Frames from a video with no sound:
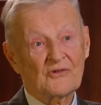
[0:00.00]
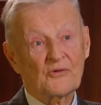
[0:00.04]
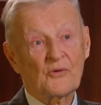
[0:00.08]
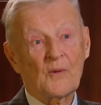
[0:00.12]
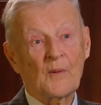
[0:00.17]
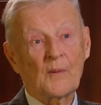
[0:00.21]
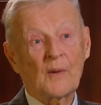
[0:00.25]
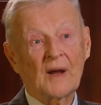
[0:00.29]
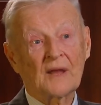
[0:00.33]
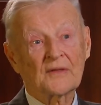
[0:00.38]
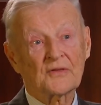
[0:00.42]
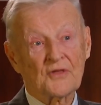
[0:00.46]

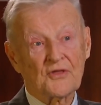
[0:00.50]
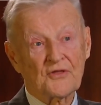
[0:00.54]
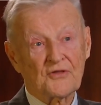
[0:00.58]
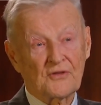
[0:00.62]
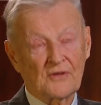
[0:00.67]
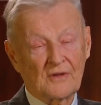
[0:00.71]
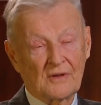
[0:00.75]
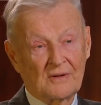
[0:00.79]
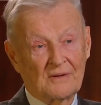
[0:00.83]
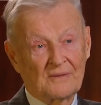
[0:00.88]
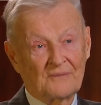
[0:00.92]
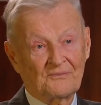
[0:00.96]
month,
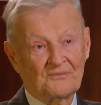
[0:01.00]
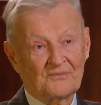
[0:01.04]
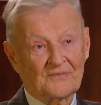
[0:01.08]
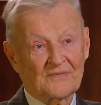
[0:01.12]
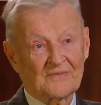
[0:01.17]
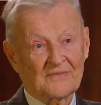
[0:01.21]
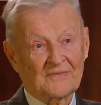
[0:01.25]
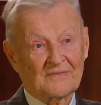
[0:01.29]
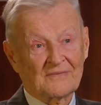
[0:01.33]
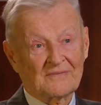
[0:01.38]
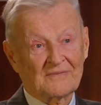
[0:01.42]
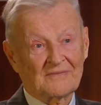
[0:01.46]

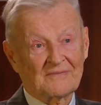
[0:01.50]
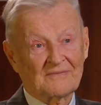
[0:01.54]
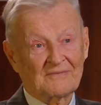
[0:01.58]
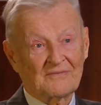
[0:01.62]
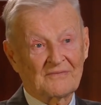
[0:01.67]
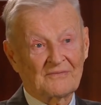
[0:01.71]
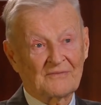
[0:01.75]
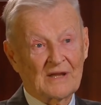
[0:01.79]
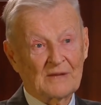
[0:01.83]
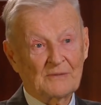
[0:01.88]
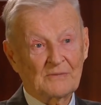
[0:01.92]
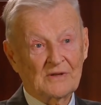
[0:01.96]

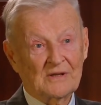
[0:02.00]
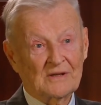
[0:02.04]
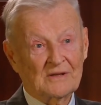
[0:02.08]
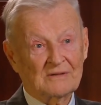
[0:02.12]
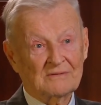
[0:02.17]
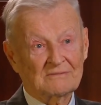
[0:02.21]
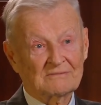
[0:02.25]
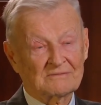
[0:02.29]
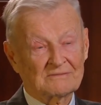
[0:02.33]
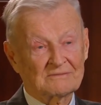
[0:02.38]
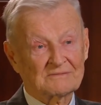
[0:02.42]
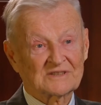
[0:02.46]

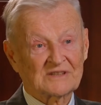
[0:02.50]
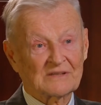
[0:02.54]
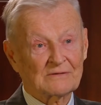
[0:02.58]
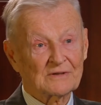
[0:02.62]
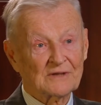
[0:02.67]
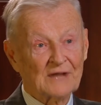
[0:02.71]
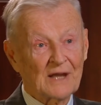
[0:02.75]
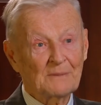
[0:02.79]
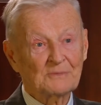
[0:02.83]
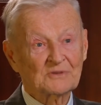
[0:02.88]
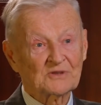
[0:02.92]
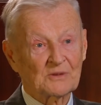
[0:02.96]
maybe several
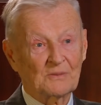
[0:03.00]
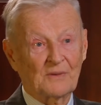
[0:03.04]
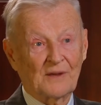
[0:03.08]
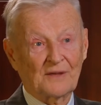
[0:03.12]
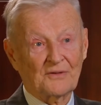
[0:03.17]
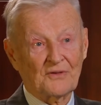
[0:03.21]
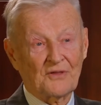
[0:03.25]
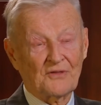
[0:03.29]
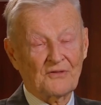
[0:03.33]
times a month.